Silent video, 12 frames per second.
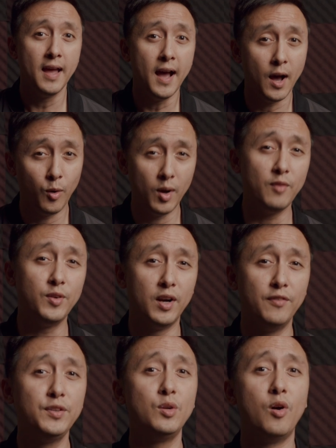However,
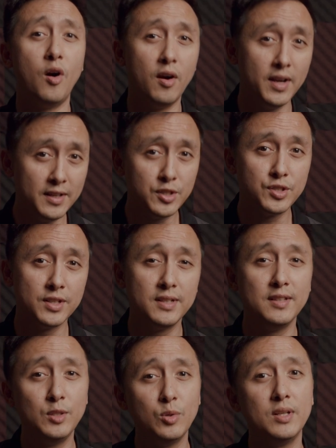if you are interested
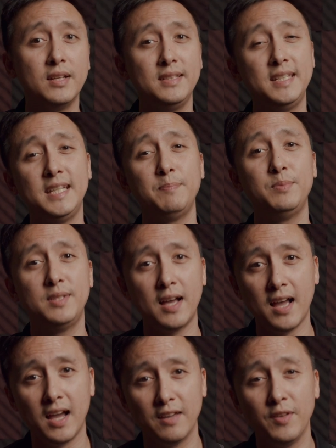in doing a deep
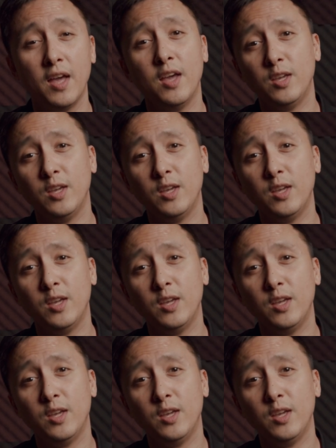dive,